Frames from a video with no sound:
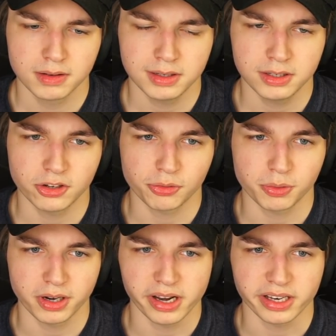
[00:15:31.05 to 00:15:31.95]
He just
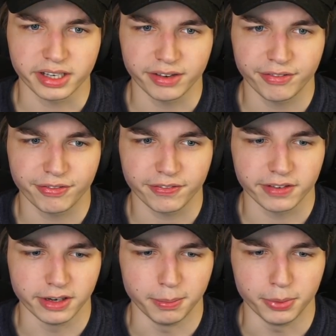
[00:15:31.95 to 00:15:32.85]
wanted to give
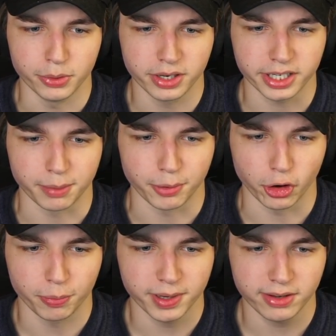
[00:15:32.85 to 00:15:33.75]
Laboon like a
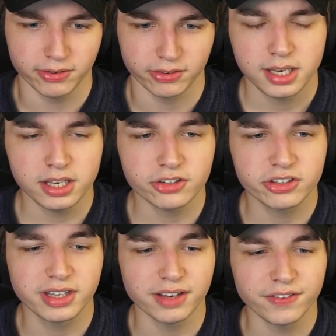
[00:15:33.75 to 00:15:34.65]
purpose?
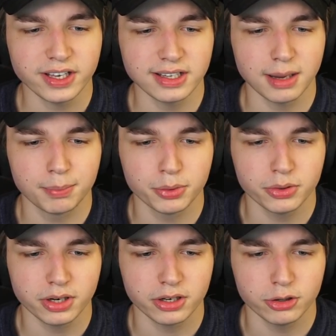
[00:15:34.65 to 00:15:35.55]
He's giving
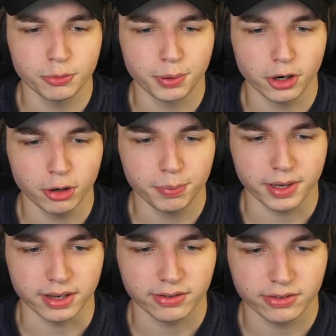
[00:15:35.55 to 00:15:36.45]
Laboon a new
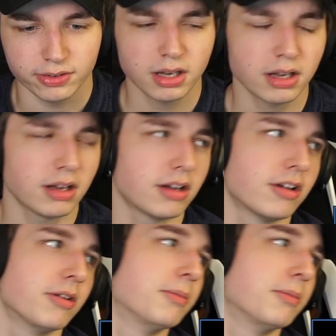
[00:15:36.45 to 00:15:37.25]
purpose. Oh